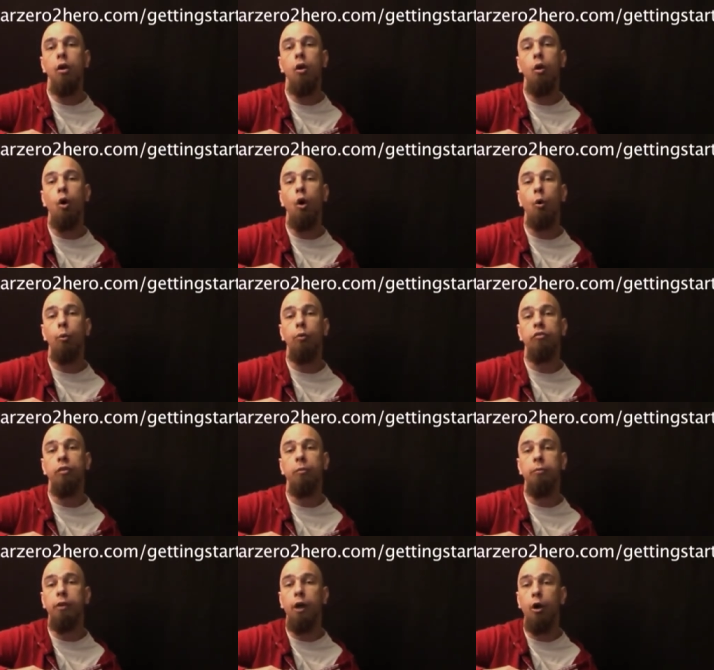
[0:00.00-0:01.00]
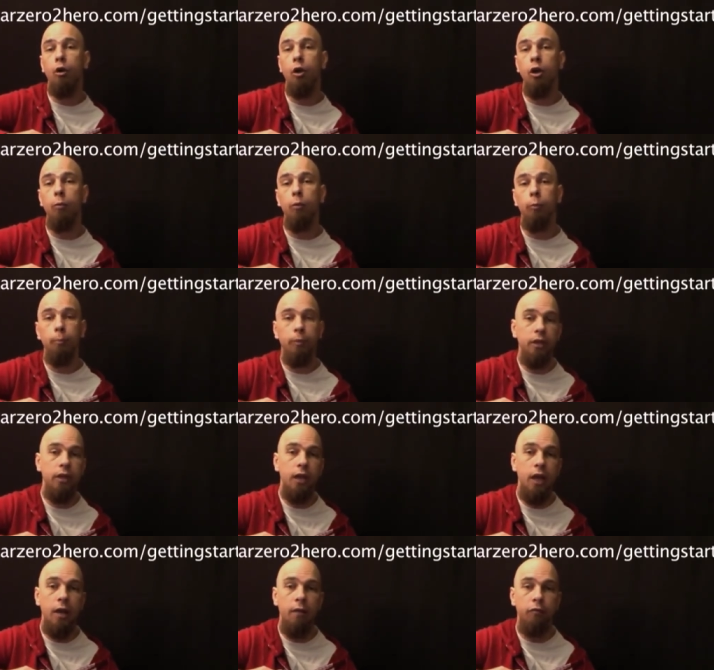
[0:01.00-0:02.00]
along with some downloadable P
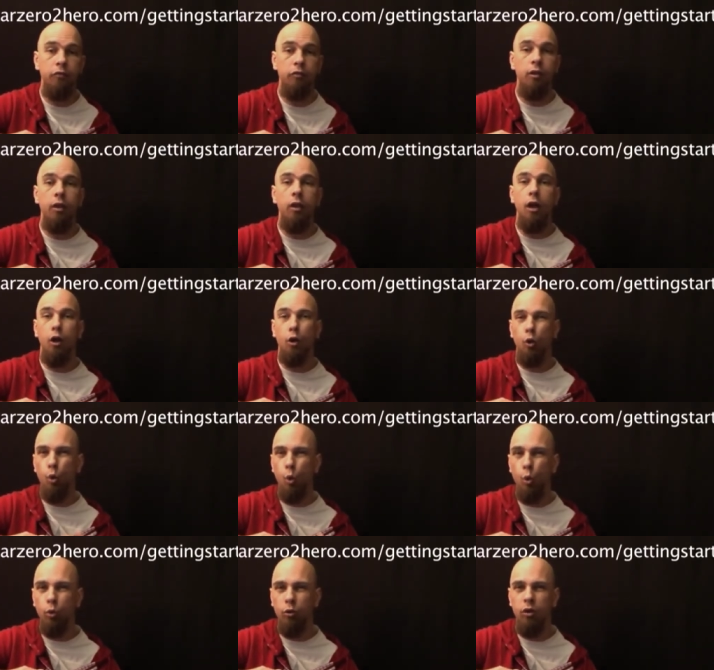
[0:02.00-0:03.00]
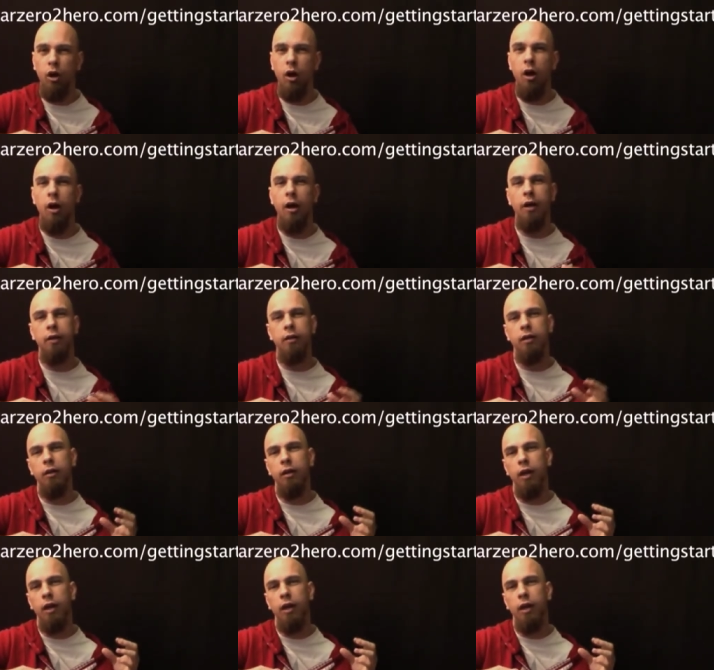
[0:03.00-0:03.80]
D Fs, a chord guide.